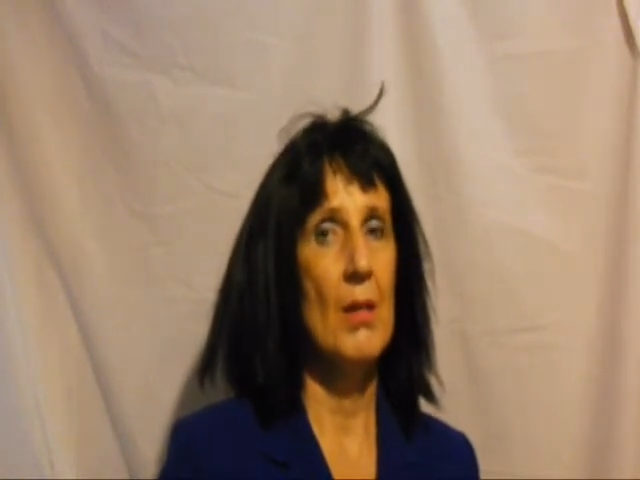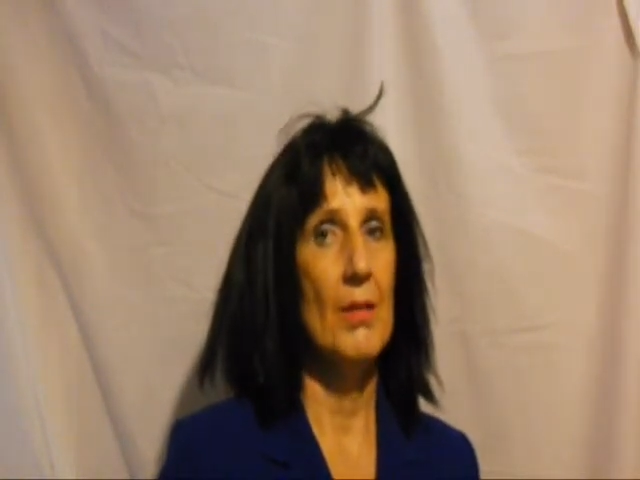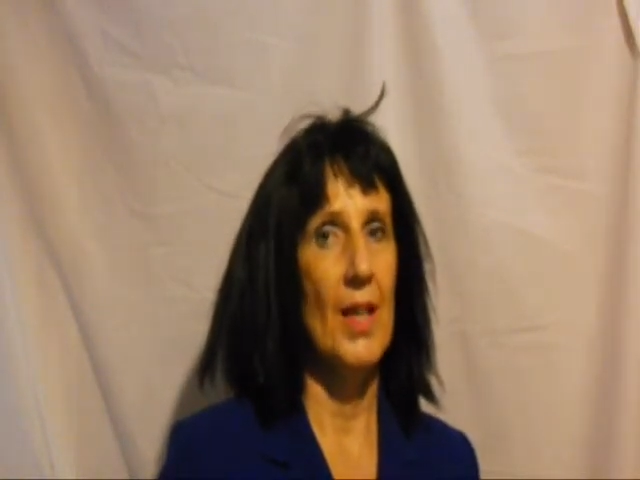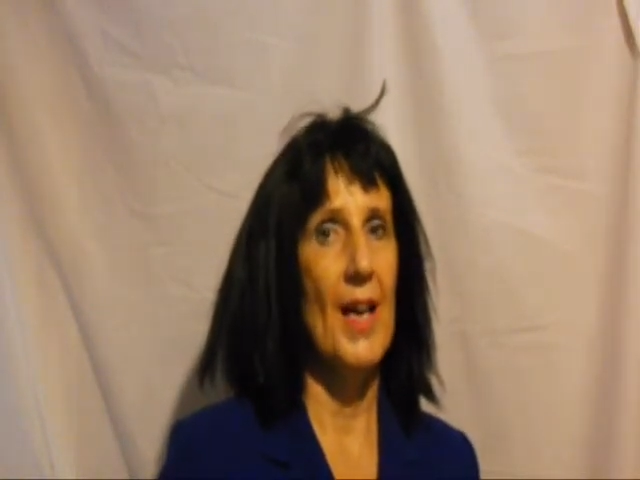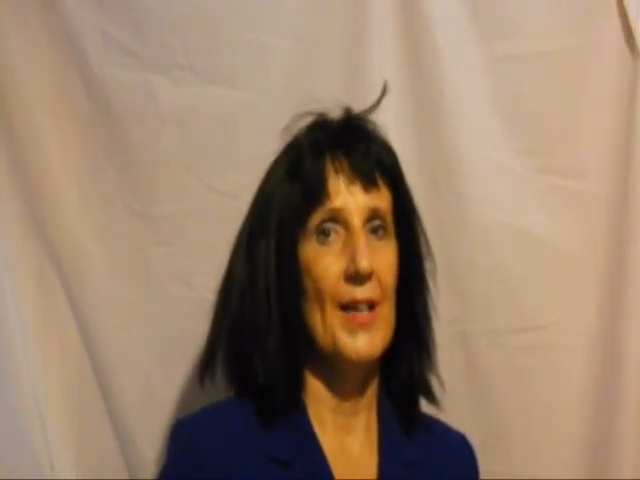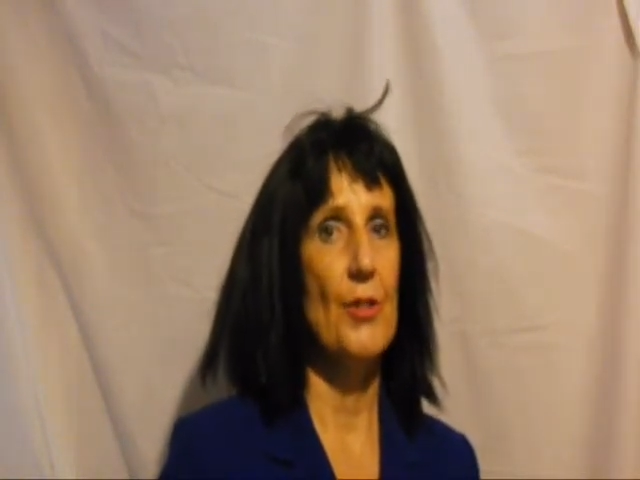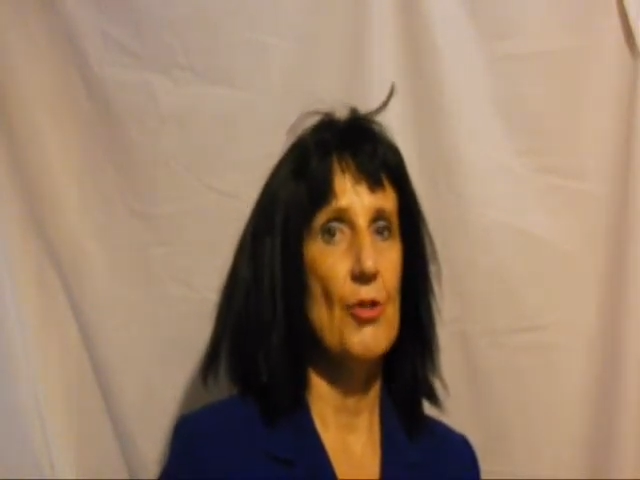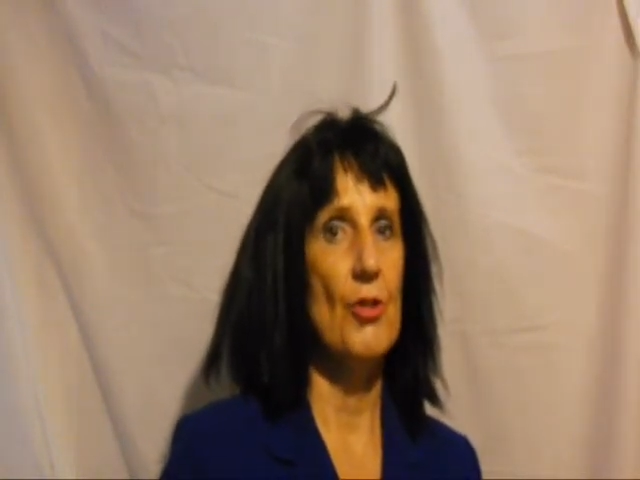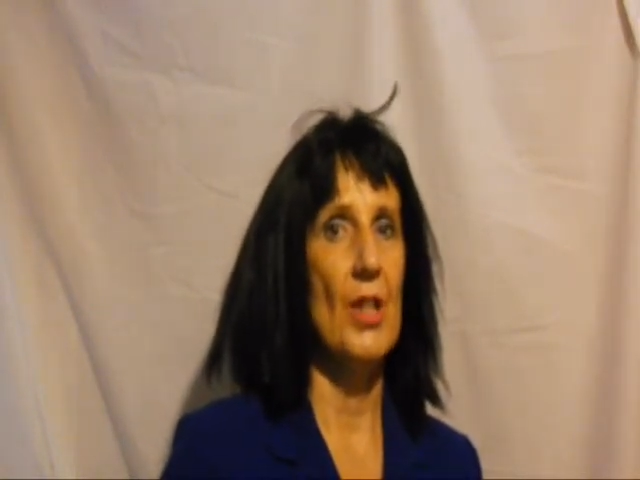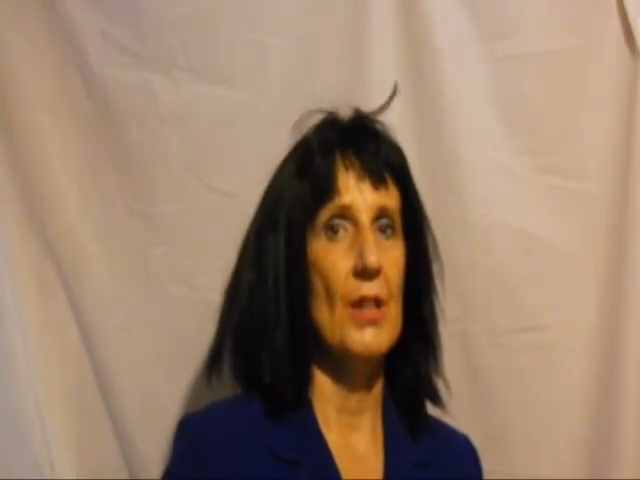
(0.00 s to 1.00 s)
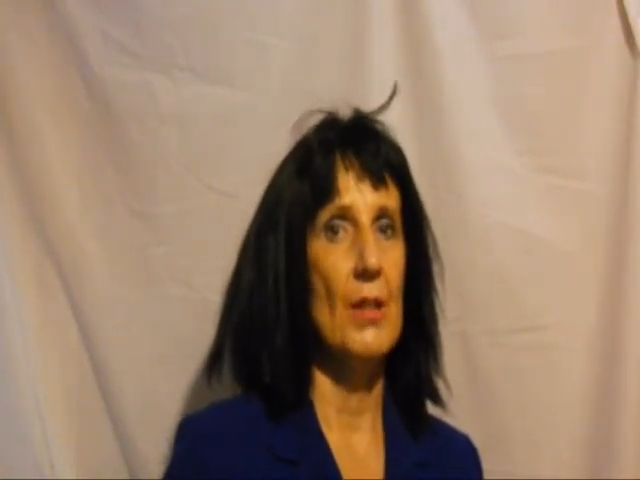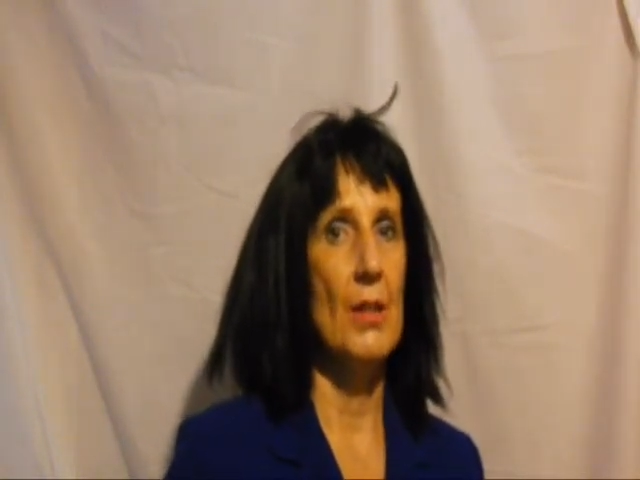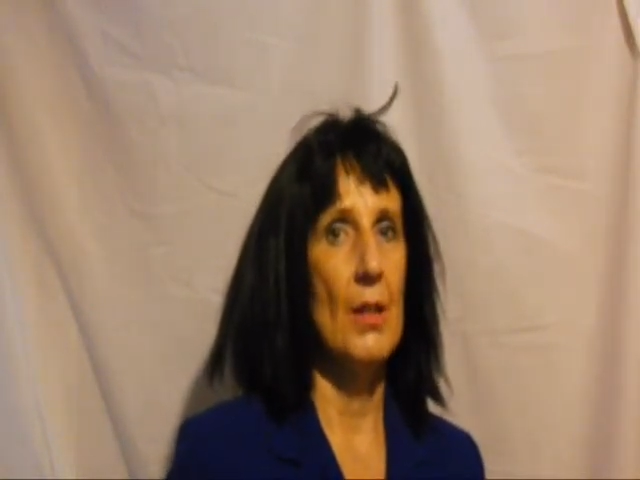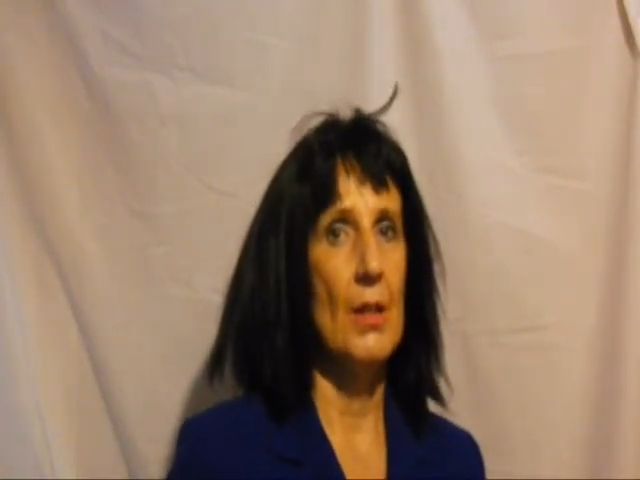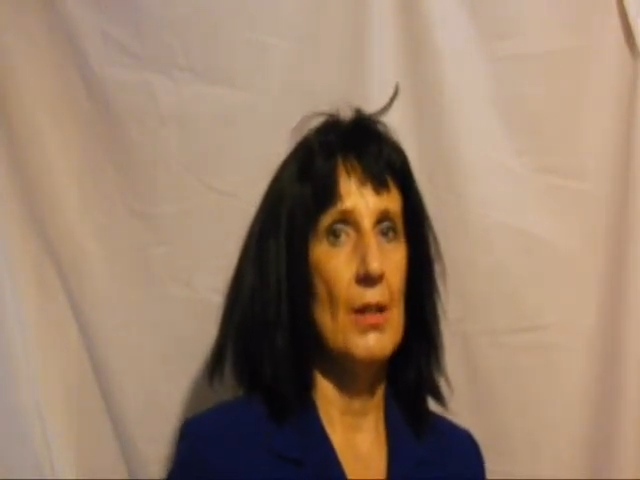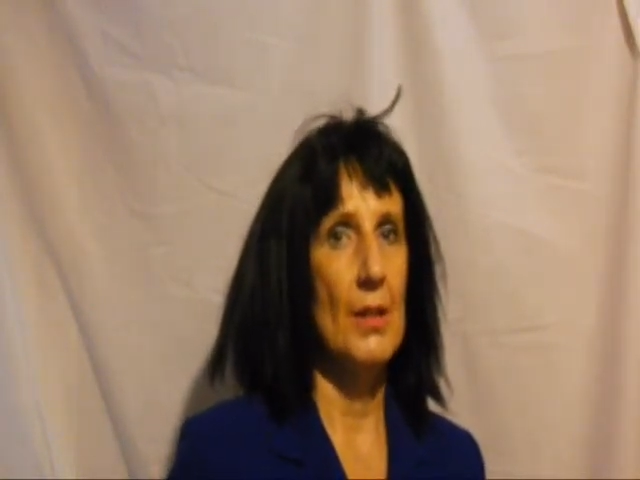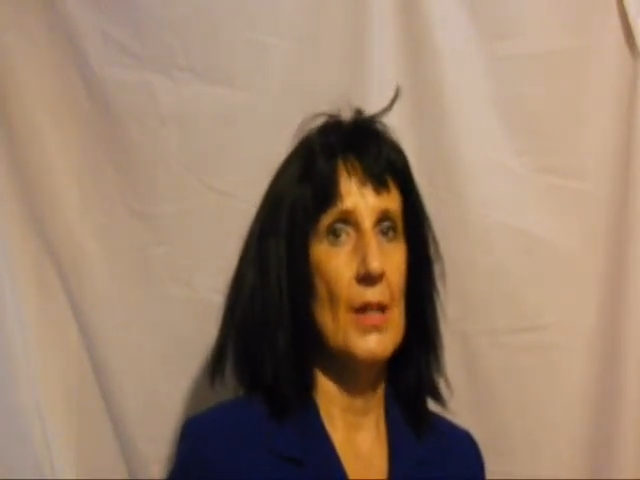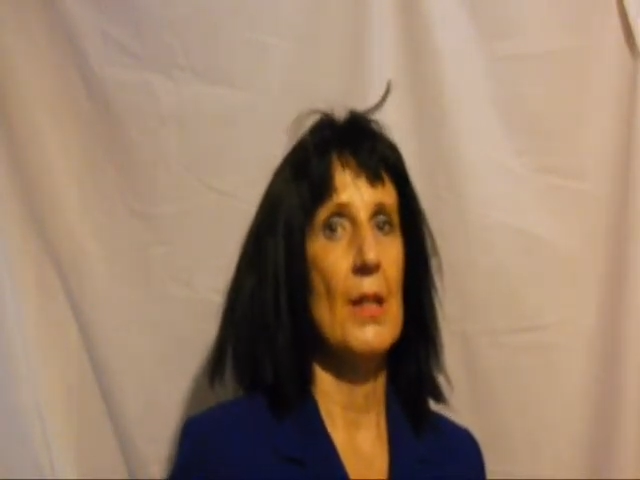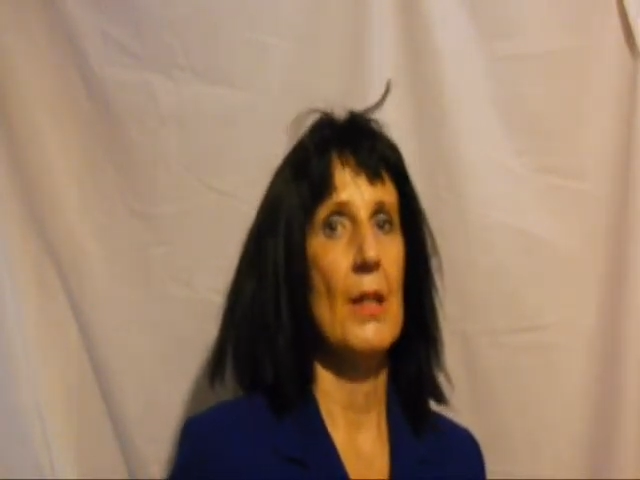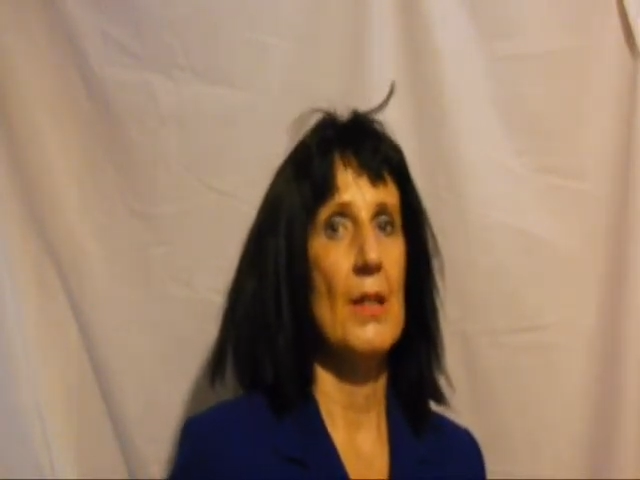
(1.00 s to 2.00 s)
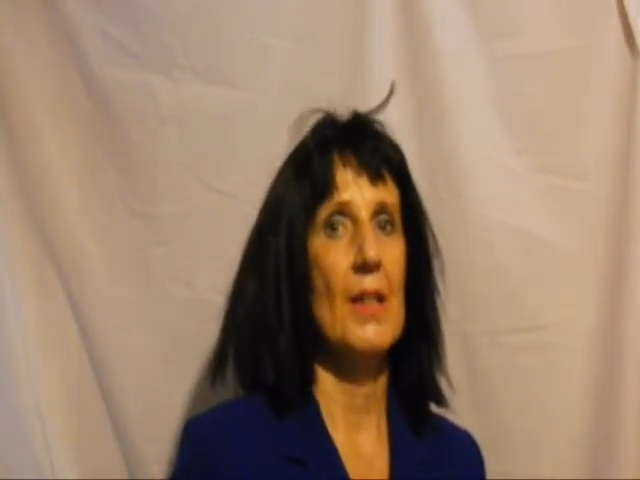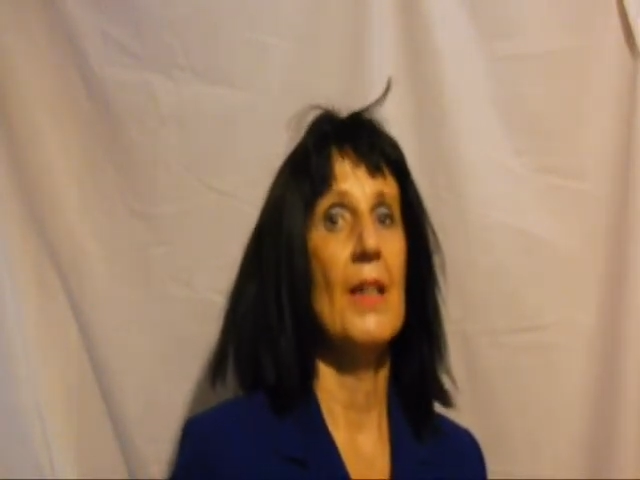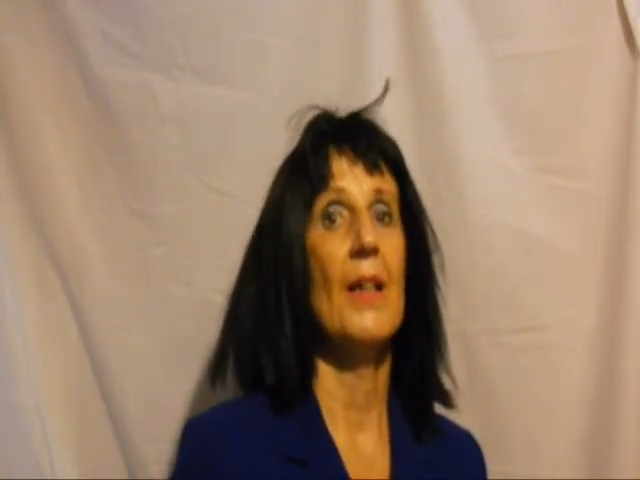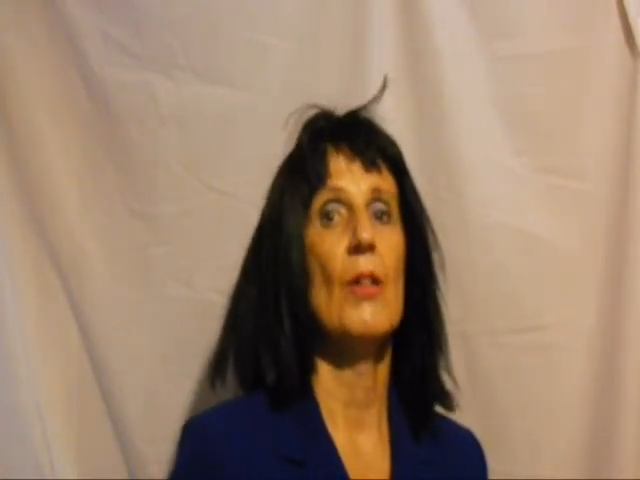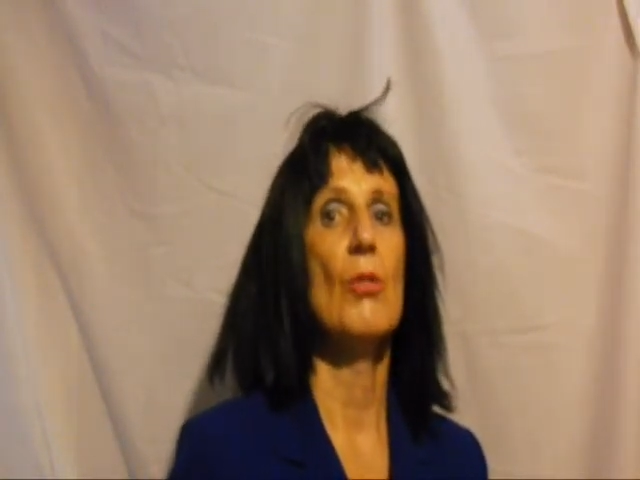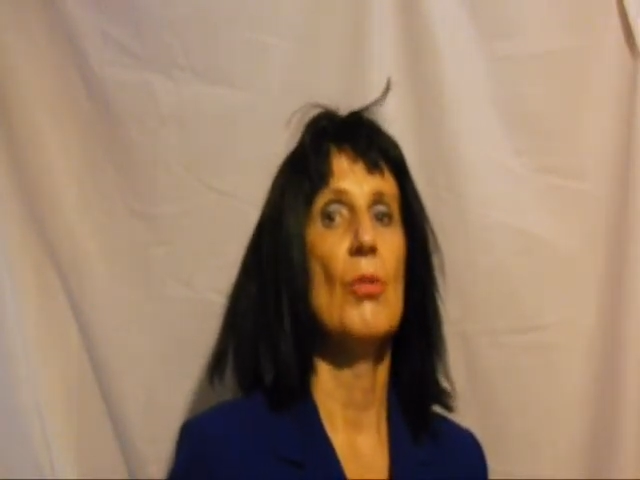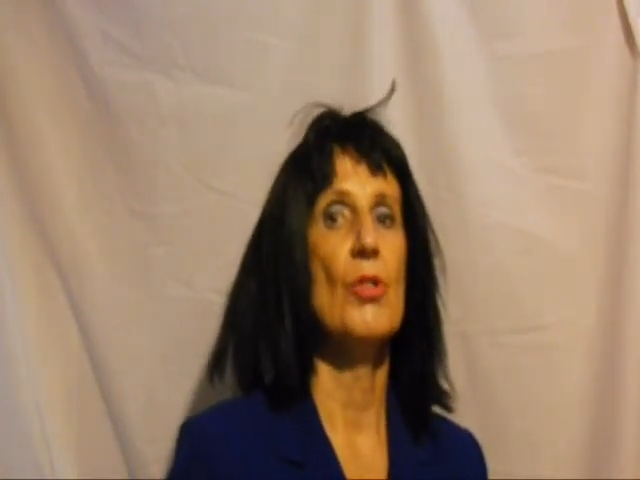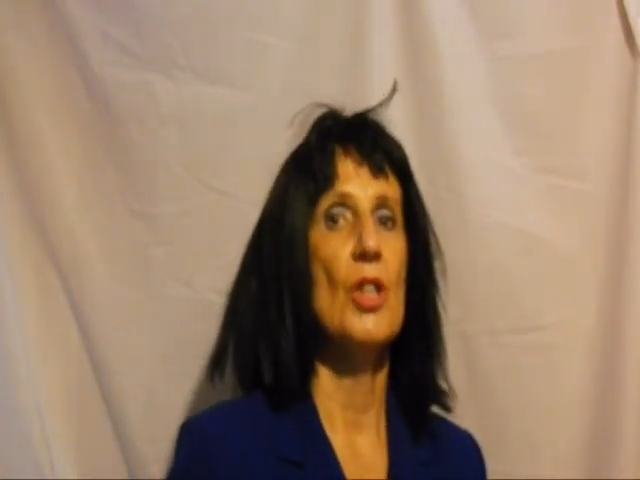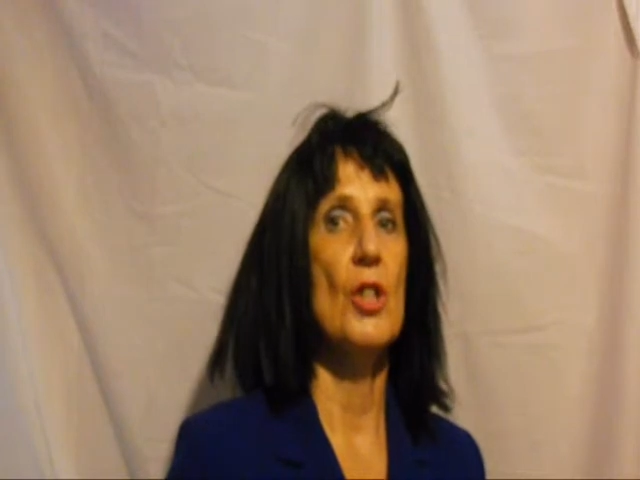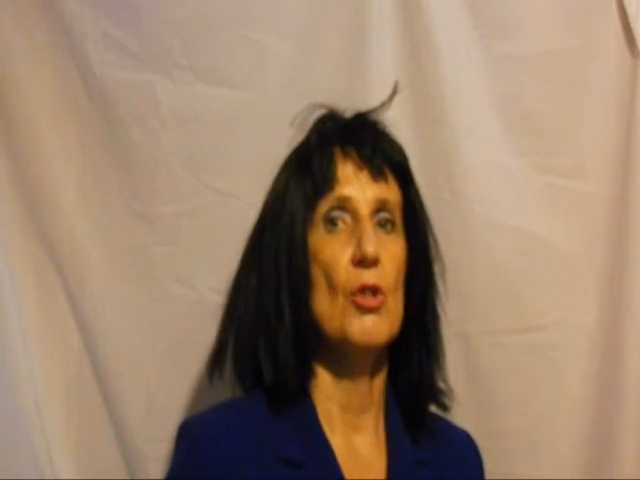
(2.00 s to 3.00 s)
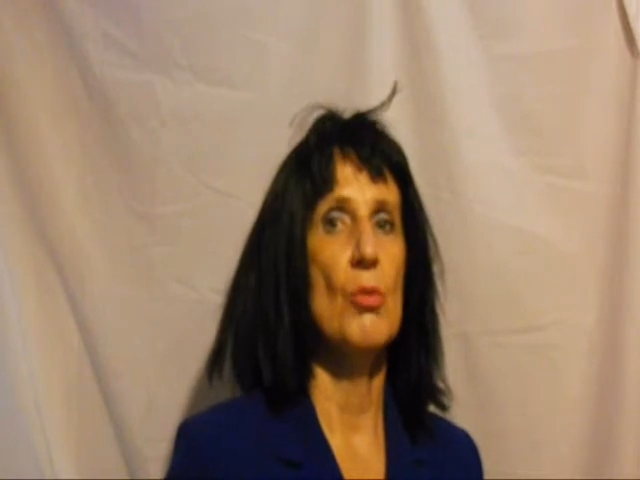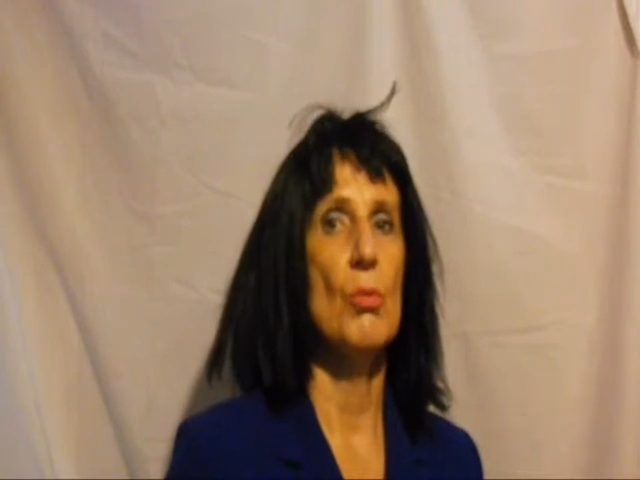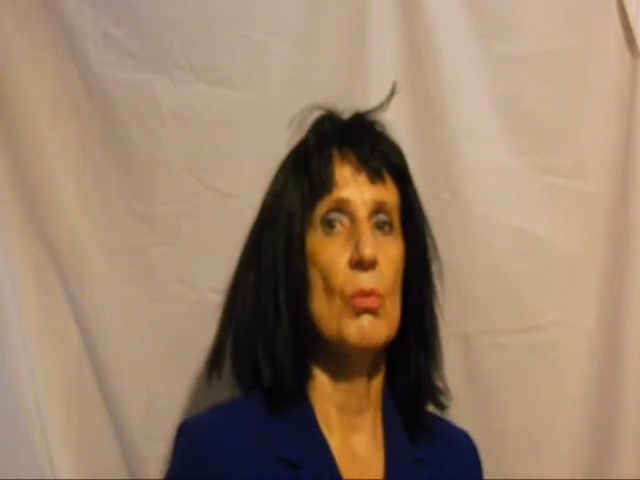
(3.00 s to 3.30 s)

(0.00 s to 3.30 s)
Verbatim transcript: They understand this kind of thing cannot continue.